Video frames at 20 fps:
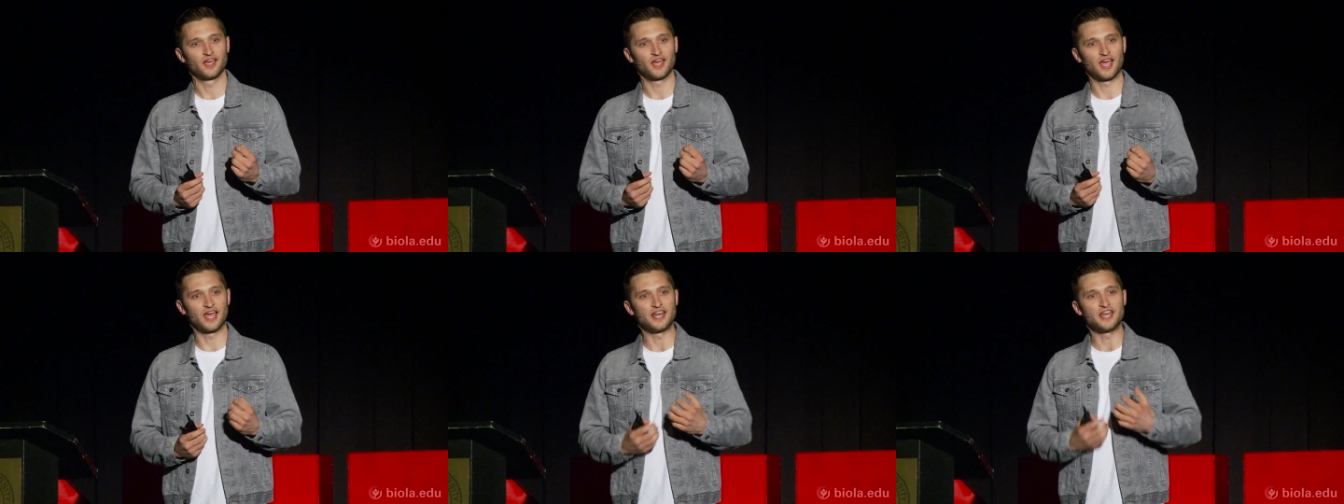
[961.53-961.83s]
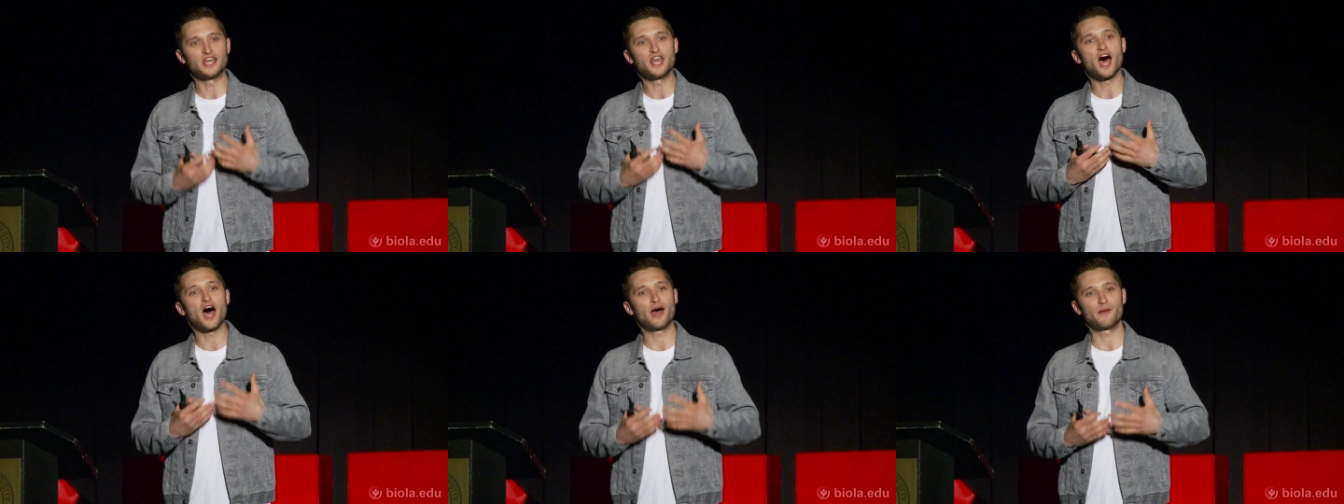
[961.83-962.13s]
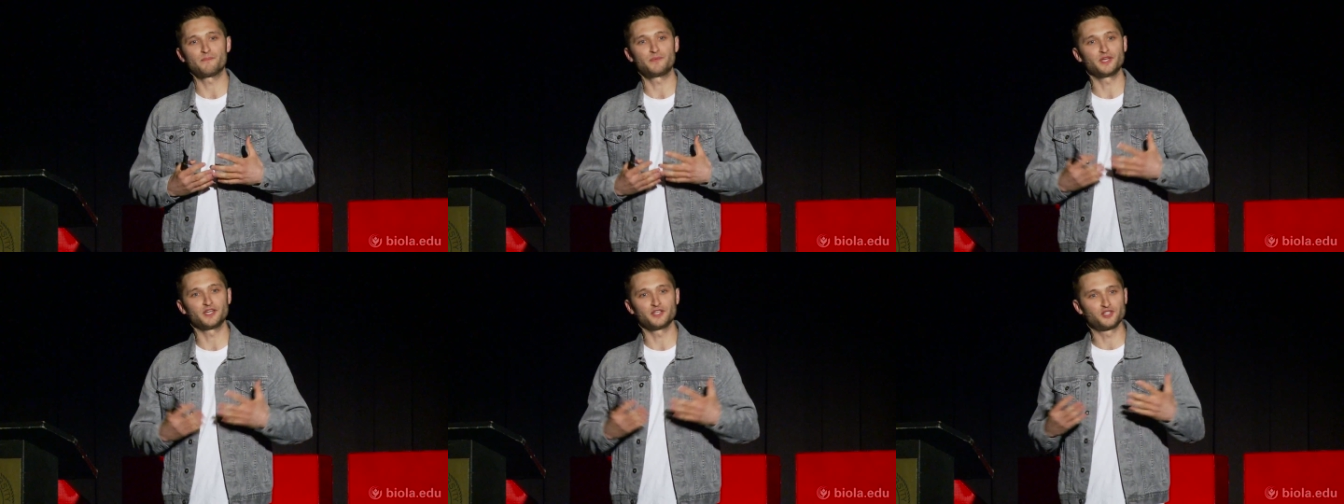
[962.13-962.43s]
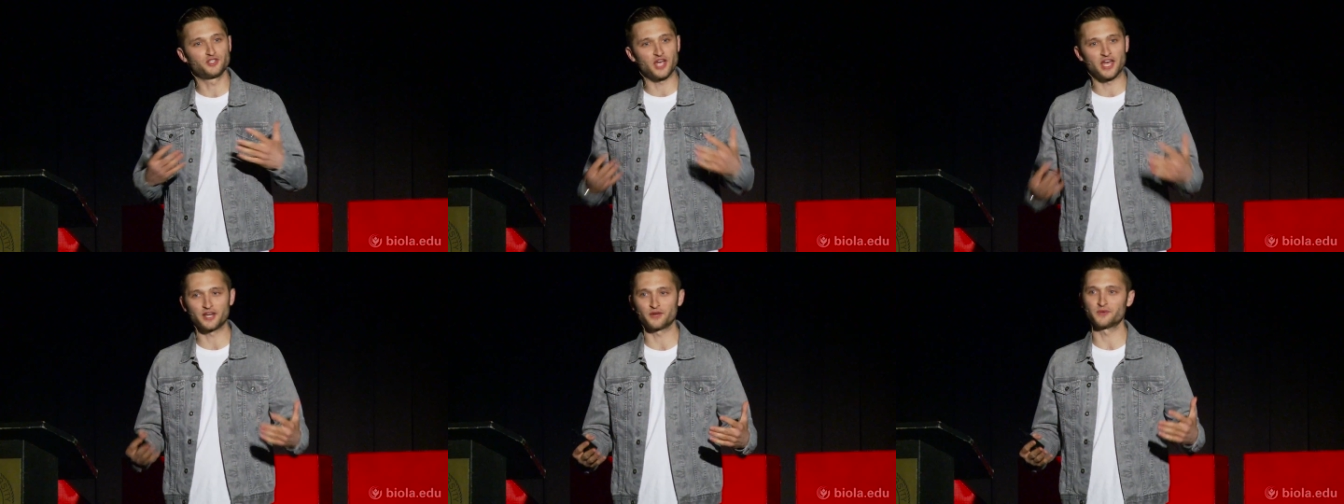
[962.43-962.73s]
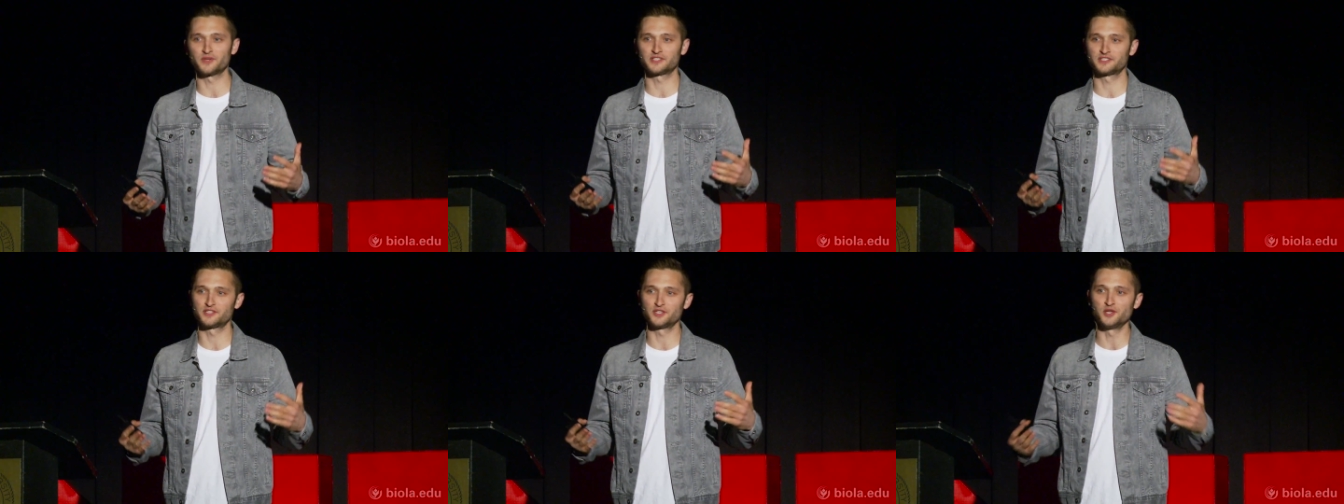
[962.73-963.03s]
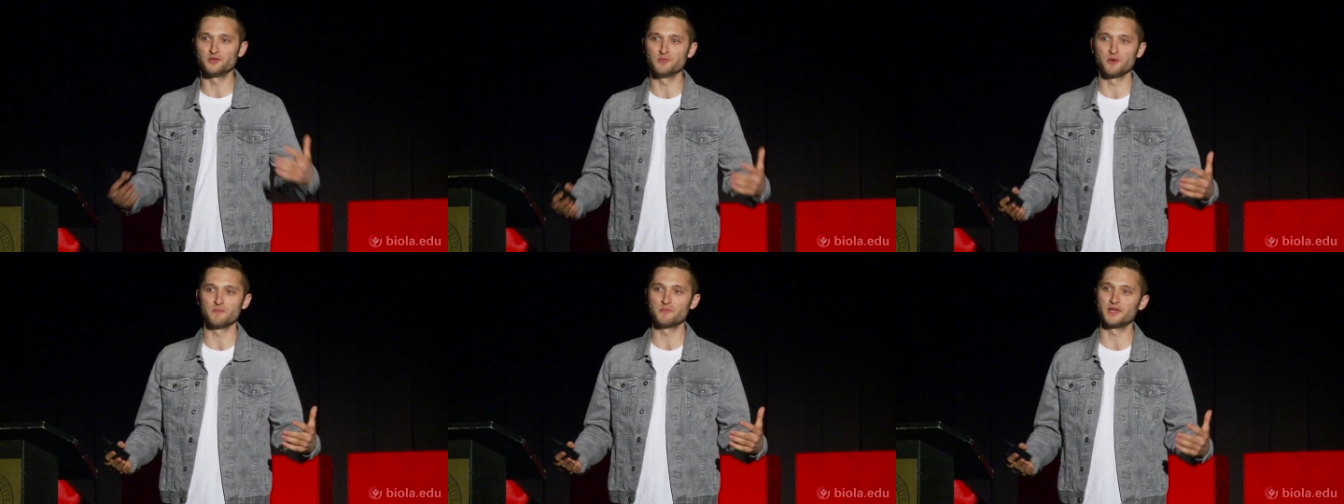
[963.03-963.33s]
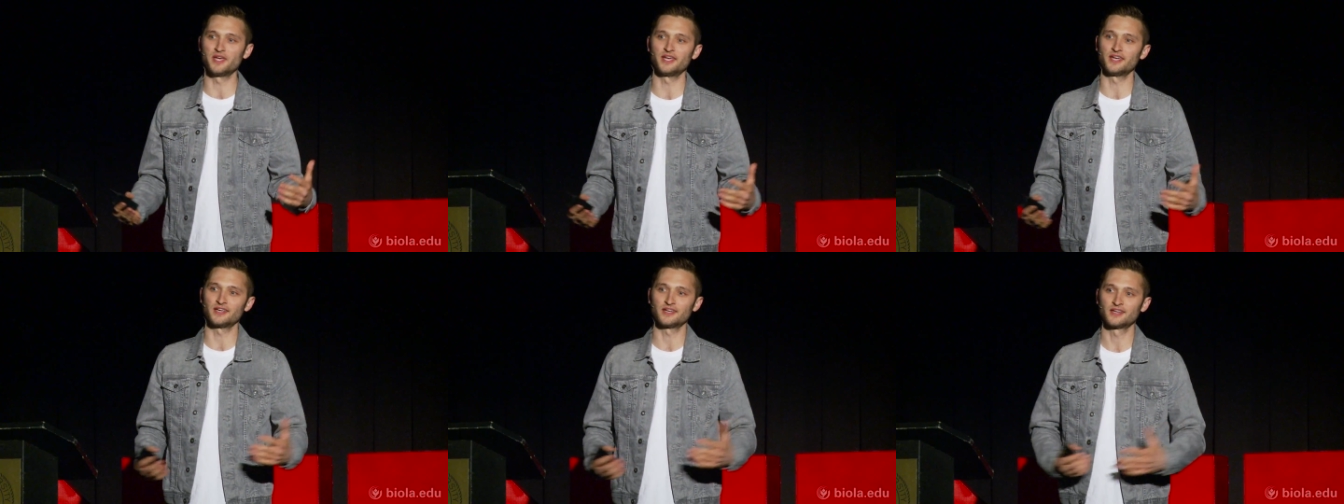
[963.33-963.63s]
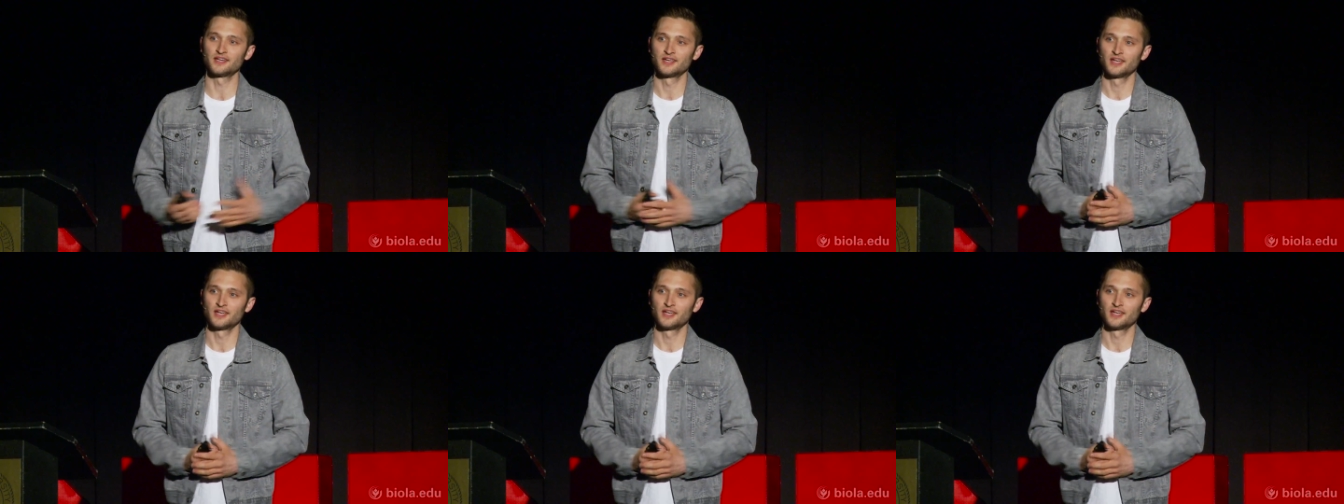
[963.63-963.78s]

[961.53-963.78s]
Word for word: and not be a generous human being,